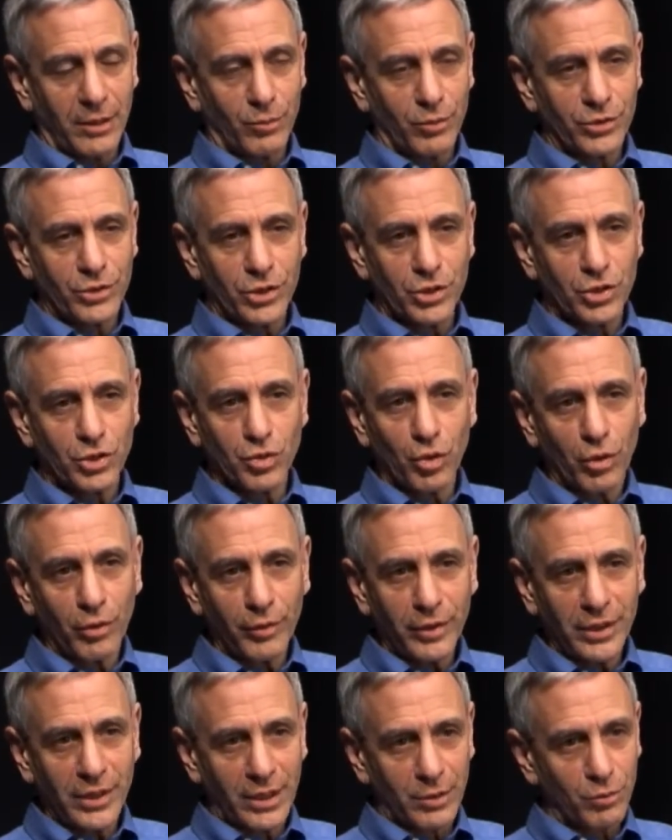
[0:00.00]
it was a
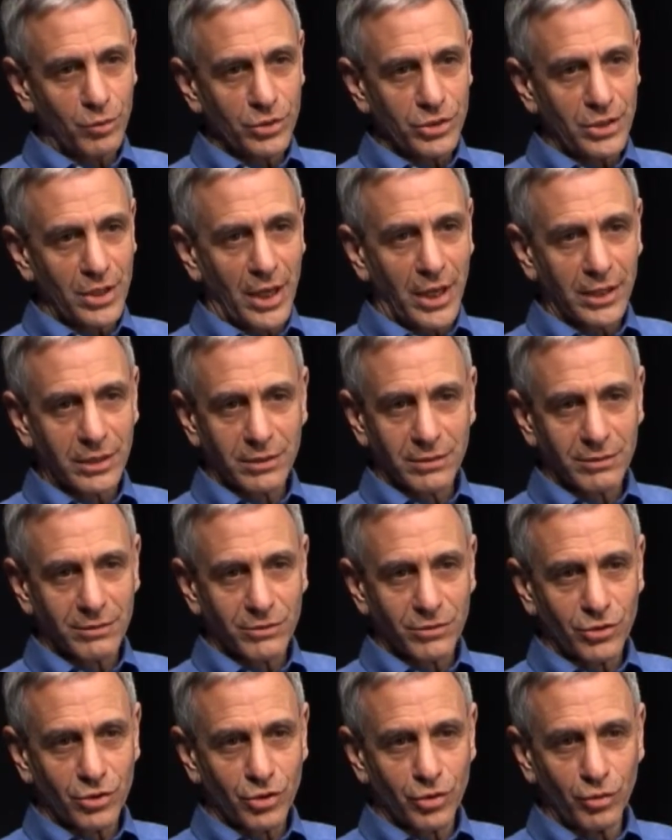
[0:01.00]
story that was not
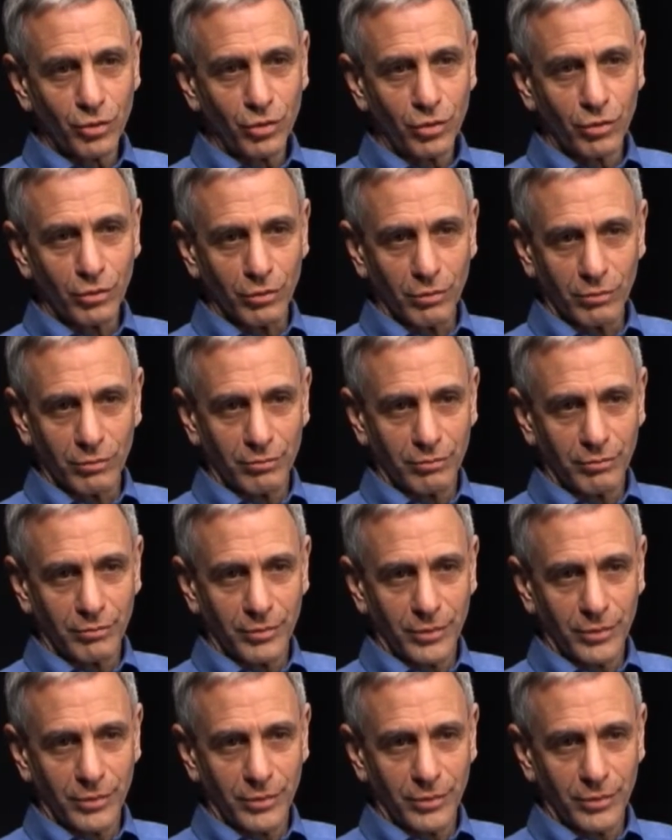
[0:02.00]
true.